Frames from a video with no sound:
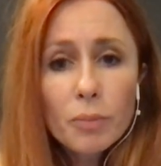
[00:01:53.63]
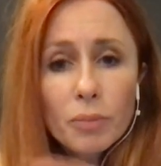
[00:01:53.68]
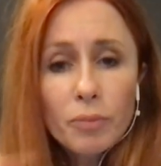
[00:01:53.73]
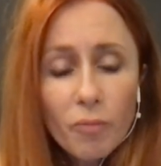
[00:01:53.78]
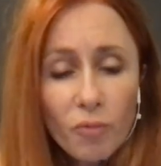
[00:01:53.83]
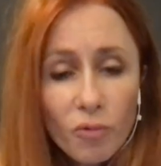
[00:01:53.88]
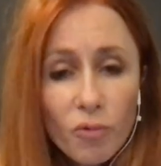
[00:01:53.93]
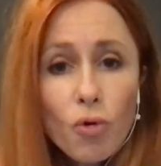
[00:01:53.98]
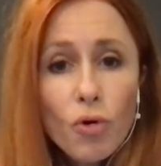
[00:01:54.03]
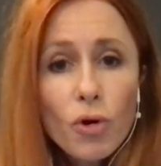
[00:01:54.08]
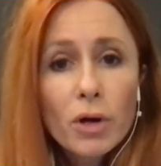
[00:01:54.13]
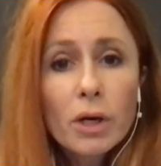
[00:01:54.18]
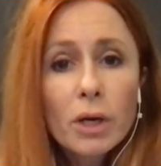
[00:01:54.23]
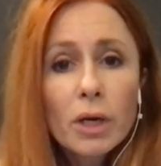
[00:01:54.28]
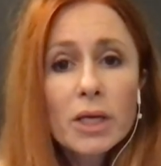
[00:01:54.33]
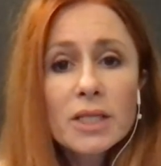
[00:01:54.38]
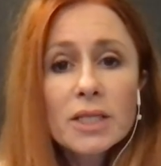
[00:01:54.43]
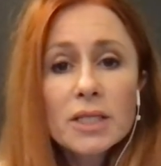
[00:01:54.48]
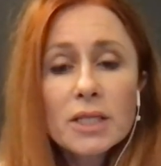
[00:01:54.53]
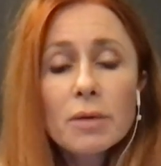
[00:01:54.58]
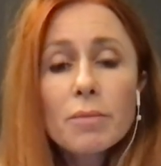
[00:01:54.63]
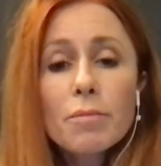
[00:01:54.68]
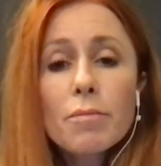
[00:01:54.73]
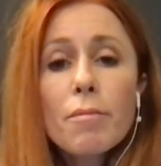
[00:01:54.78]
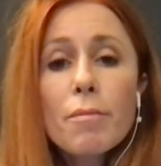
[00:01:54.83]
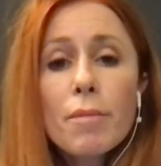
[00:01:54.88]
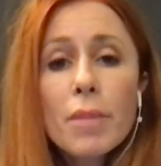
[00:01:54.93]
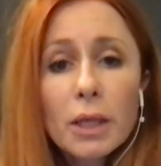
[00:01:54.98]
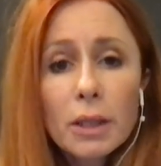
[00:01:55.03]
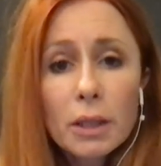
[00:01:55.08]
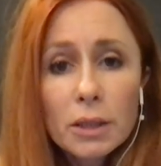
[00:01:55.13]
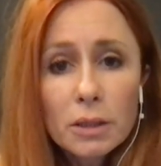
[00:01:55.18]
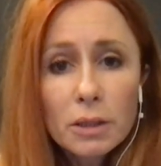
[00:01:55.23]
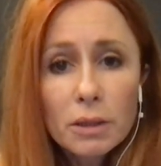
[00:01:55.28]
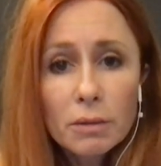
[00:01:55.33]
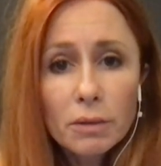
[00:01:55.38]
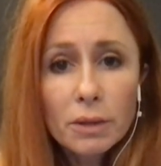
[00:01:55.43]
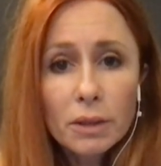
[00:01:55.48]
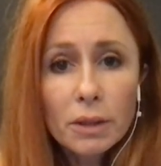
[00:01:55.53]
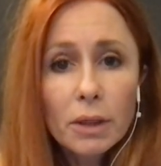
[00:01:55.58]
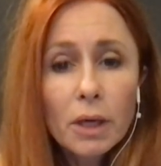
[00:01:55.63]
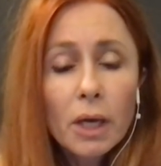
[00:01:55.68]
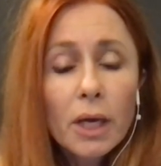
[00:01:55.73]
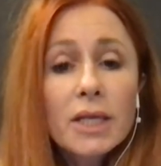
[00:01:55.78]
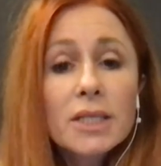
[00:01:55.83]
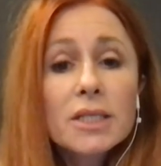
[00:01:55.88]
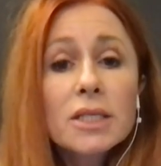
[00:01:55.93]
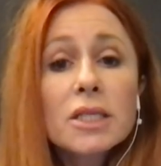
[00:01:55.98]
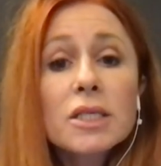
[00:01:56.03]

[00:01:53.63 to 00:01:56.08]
war as a